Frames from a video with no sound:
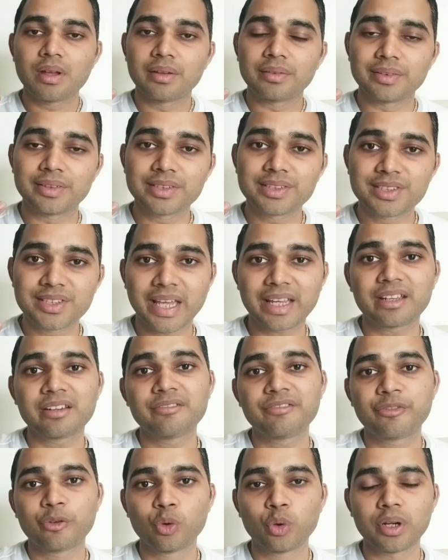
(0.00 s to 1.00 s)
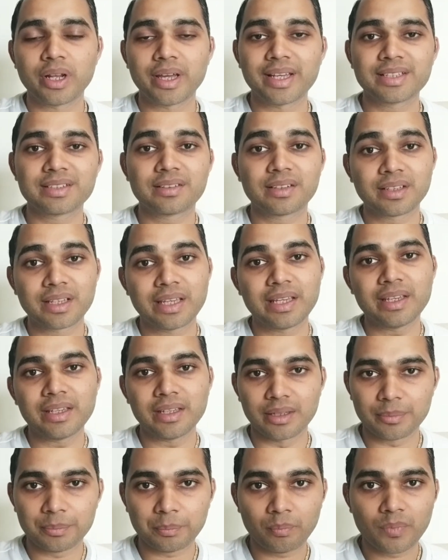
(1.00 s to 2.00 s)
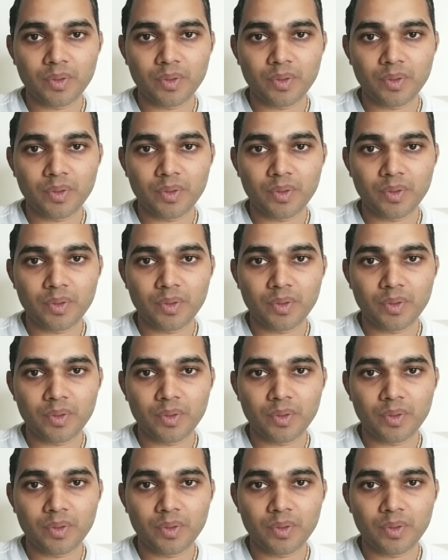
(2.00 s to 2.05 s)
The second food is ghee.